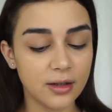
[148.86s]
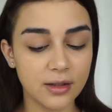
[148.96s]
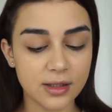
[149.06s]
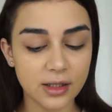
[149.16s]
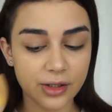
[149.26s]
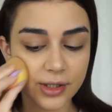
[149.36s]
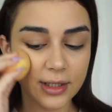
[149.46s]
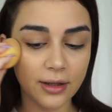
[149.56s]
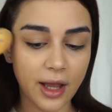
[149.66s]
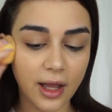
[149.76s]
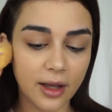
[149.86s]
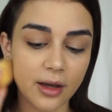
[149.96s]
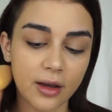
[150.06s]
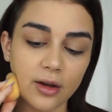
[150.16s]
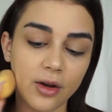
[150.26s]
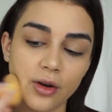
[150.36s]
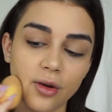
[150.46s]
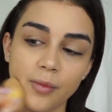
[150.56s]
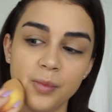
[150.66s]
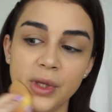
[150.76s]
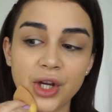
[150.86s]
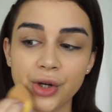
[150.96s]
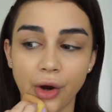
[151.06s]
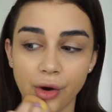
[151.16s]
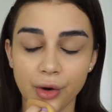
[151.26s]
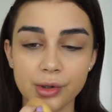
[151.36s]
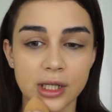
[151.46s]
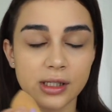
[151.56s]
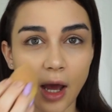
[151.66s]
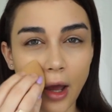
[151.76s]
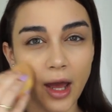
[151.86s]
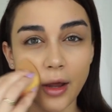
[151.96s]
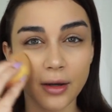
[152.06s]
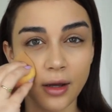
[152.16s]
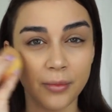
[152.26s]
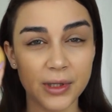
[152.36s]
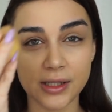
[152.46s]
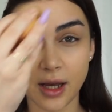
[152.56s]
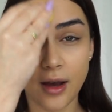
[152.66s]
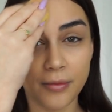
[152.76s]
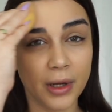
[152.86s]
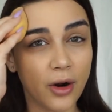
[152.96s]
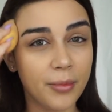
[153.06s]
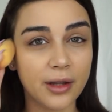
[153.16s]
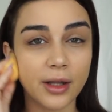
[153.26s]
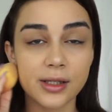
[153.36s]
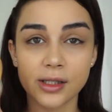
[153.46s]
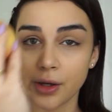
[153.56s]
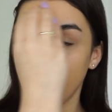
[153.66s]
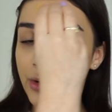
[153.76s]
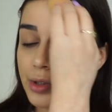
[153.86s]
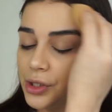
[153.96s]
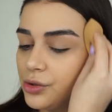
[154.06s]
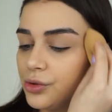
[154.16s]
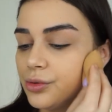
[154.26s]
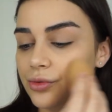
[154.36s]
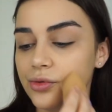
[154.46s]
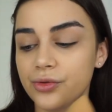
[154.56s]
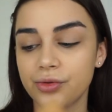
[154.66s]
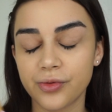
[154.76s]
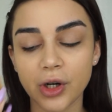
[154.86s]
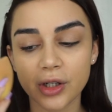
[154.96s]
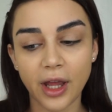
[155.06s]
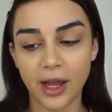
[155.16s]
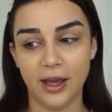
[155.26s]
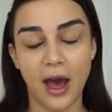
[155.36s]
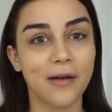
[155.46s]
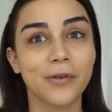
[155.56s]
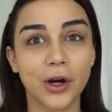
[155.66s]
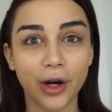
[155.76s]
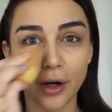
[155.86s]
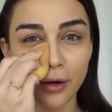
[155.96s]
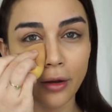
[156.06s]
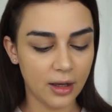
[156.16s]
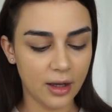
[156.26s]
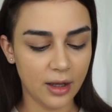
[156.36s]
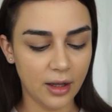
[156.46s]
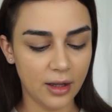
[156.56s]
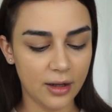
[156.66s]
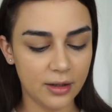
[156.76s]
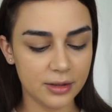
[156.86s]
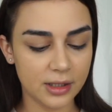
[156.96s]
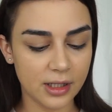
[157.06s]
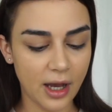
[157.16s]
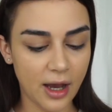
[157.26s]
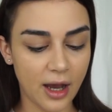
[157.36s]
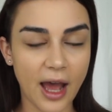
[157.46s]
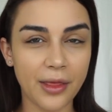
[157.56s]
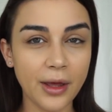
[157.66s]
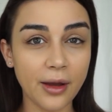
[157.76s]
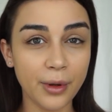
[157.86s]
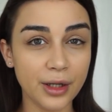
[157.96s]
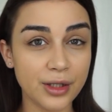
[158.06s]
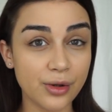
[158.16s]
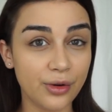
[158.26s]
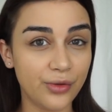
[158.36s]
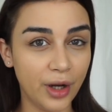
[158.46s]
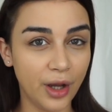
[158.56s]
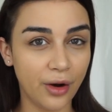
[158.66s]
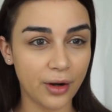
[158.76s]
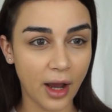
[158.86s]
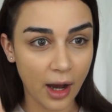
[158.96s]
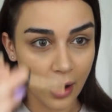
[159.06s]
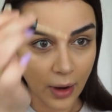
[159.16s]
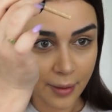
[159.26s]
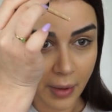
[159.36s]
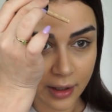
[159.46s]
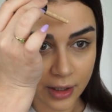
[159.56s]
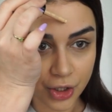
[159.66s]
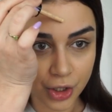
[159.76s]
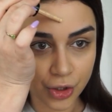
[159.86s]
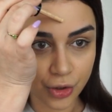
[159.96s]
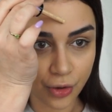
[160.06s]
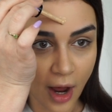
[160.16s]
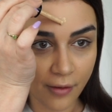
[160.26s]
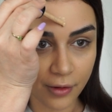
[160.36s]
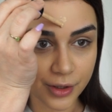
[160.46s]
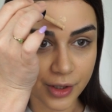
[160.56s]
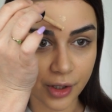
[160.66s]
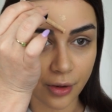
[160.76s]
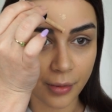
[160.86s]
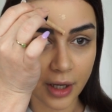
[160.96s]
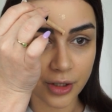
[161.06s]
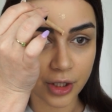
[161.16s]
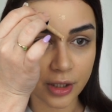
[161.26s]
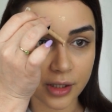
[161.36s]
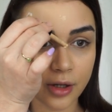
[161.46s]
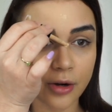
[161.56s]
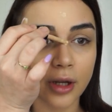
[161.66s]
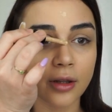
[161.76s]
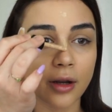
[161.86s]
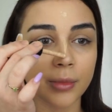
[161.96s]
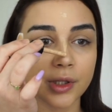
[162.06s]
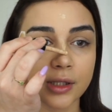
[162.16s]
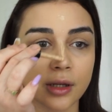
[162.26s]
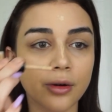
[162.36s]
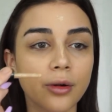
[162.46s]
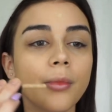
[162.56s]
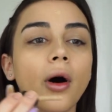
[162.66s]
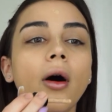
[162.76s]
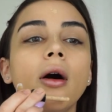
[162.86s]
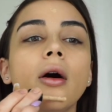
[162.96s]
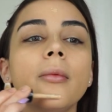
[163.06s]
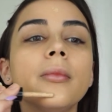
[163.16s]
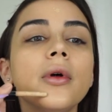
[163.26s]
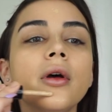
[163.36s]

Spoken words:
seriously, like Mykonos and Ibiza have been on my list to go to for like ever. And yeah, I think I'm gonna do a video on how I managed to travel so much considering that I'm a single mom.